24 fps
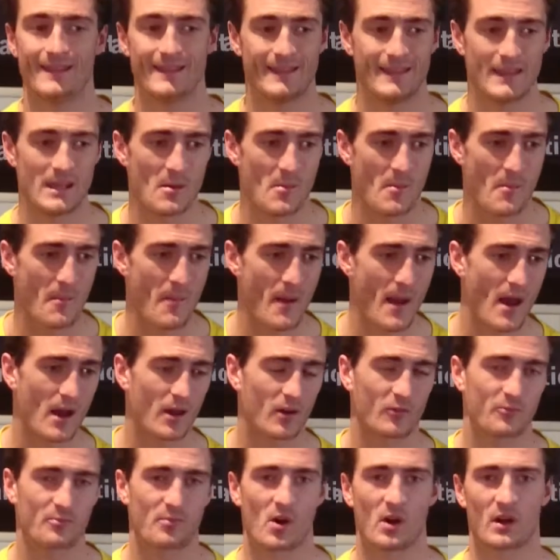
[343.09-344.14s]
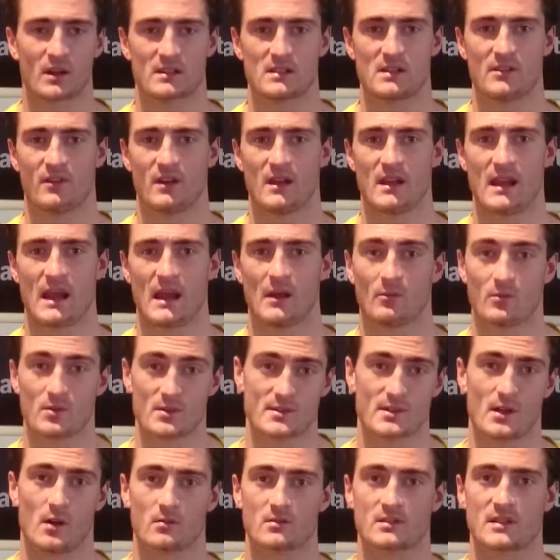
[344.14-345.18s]
the amount of productivity and
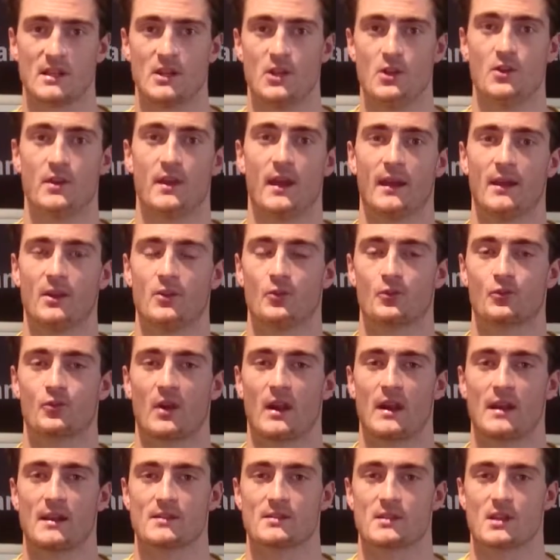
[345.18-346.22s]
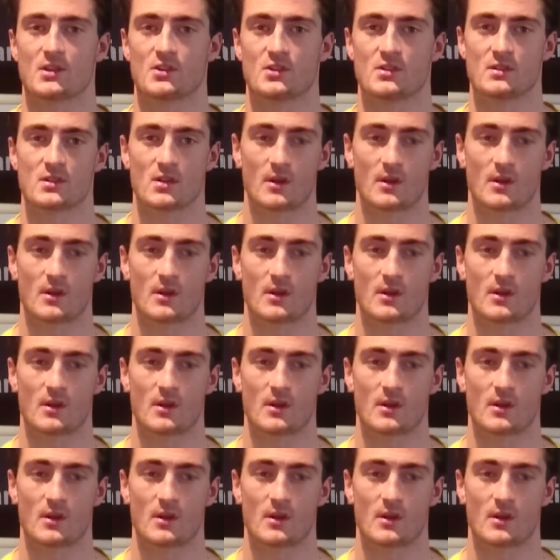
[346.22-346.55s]
results that you get in your training session.